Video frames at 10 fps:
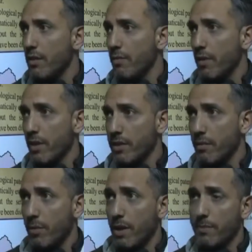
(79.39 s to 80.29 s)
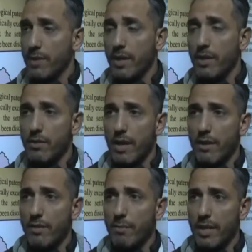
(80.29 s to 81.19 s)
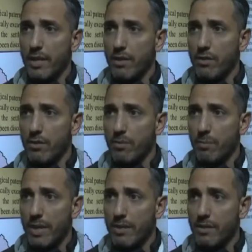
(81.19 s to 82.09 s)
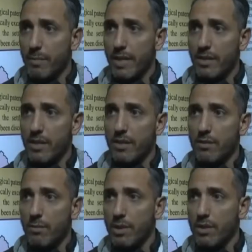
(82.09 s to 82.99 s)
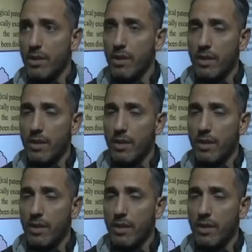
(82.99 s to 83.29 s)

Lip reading: For example, upstairs you have the miniature paintings, which